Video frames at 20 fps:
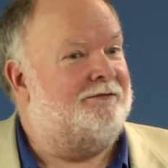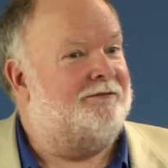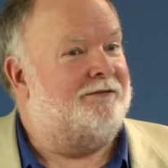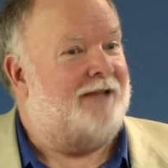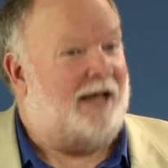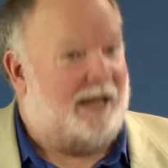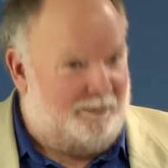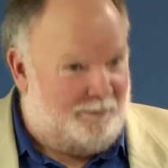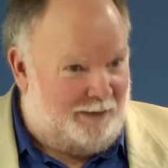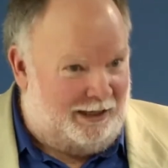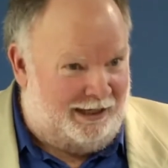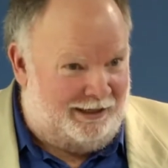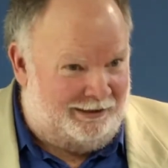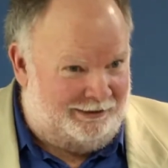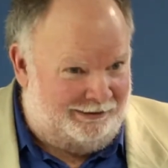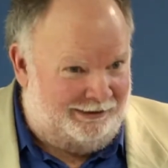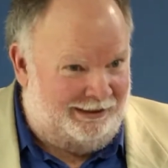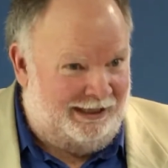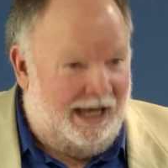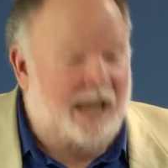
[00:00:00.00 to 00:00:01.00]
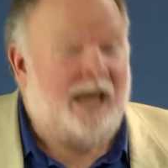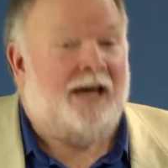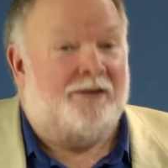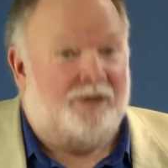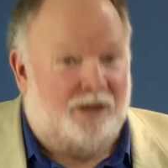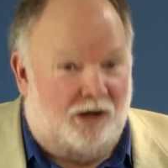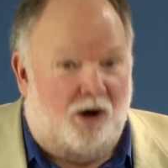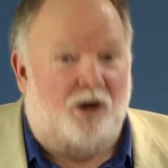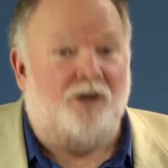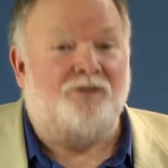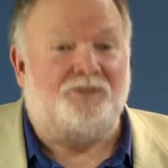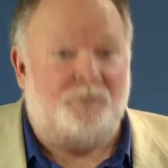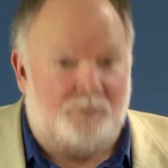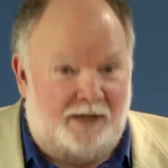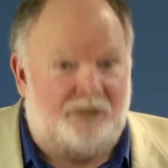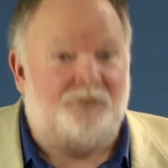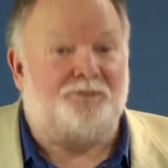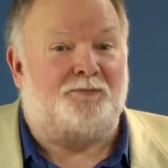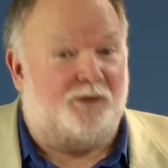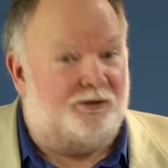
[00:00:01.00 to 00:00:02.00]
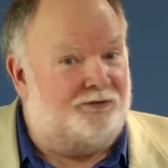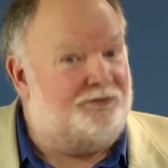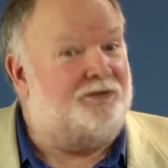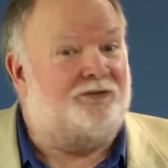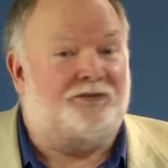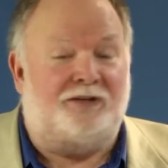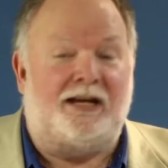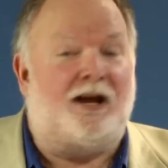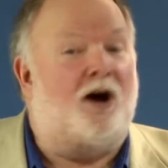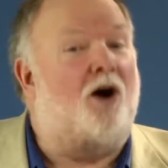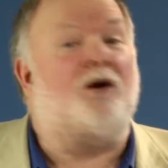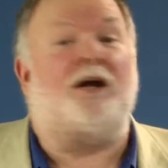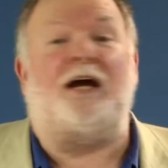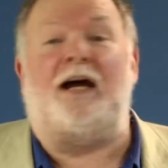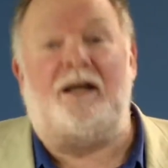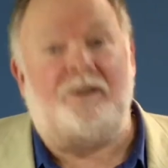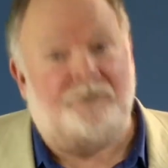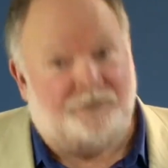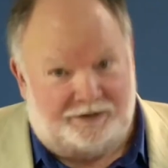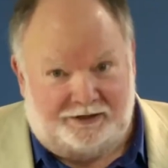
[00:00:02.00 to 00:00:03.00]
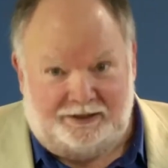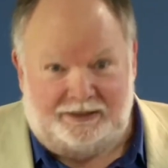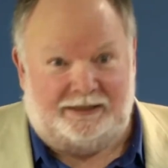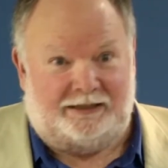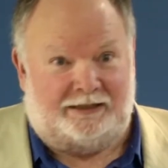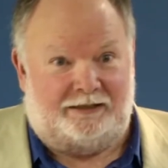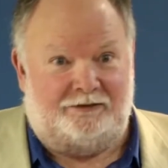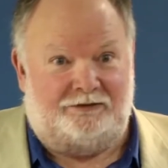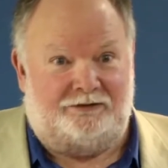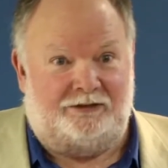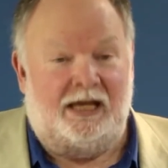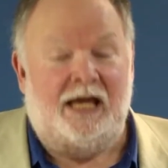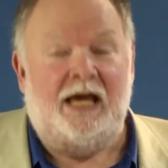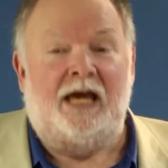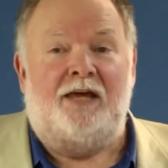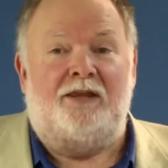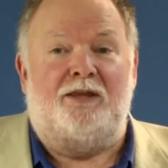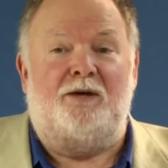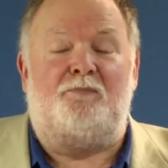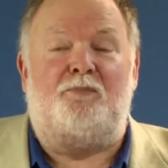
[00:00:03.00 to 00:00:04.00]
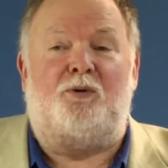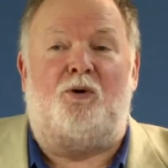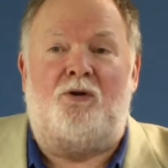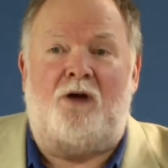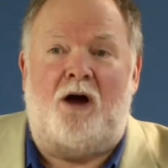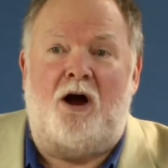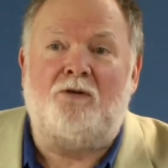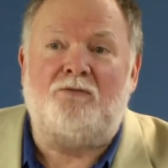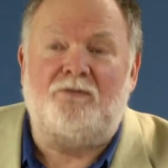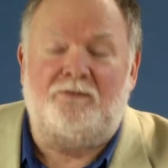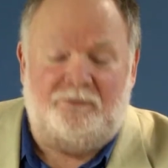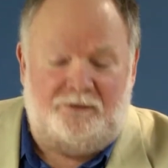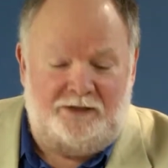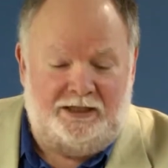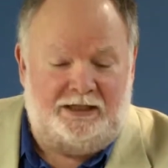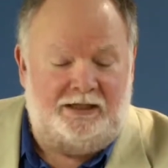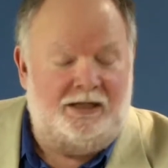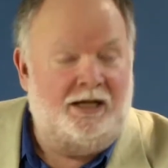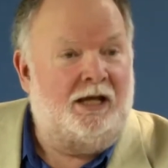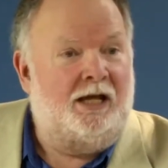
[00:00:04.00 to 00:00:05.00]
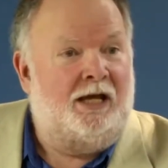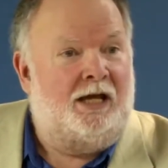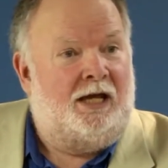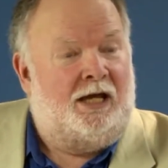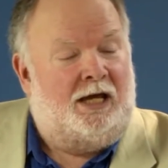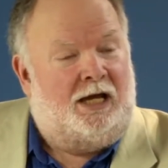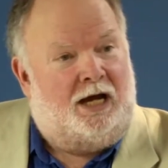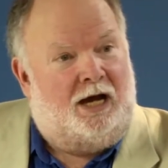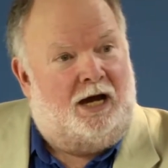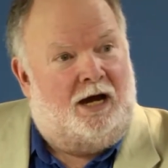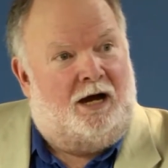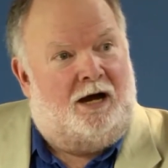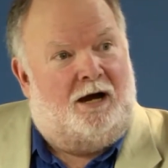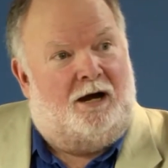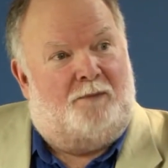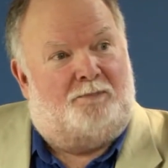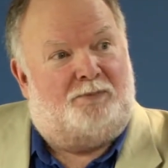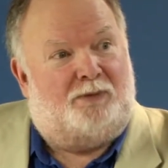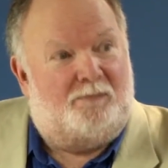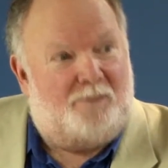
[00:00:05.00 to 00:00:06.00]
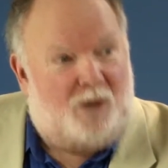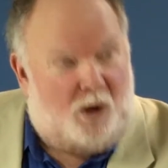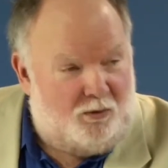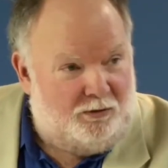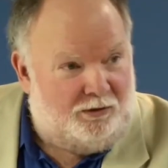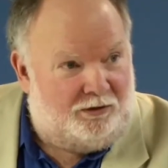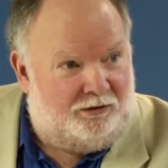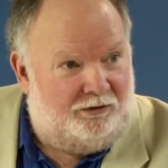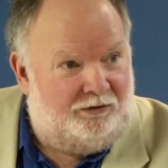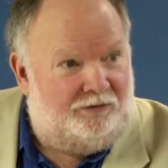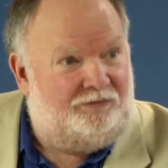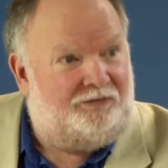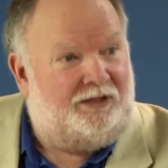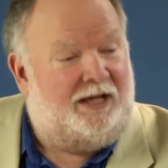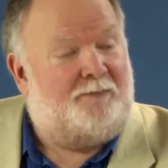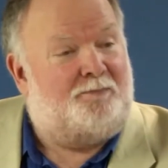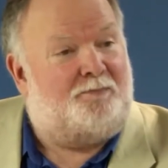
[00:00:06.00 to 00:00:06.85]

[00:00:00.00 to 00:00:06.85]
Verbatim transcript: Amen? Mm-hmm. There are some experts who say all kinds of things. The pornography uh, promoters and